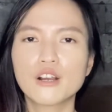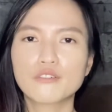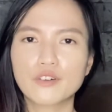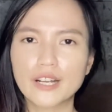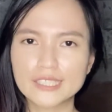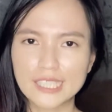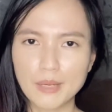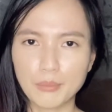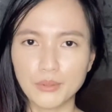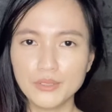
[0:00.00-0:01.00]
For
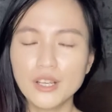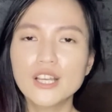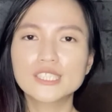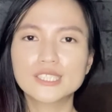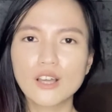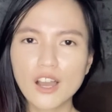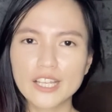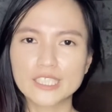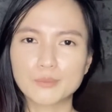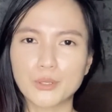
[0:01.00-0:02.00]
example, stock
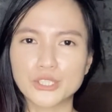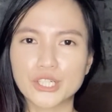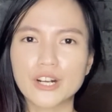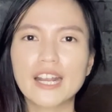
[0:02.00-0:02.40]
exposure